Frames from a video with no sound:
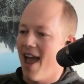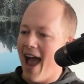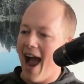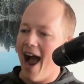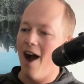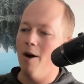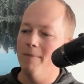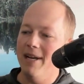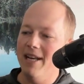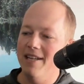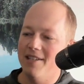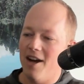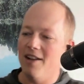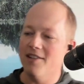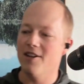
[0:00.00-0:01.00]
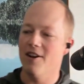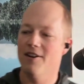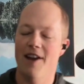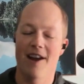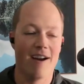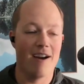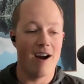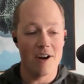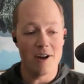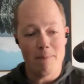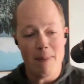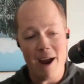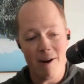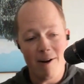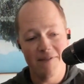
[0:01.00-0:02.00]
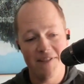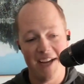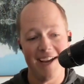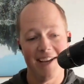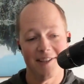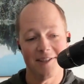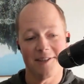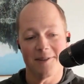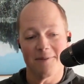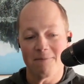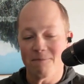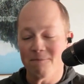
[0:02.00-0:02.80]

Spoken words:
How many dots are there on a pair of dice?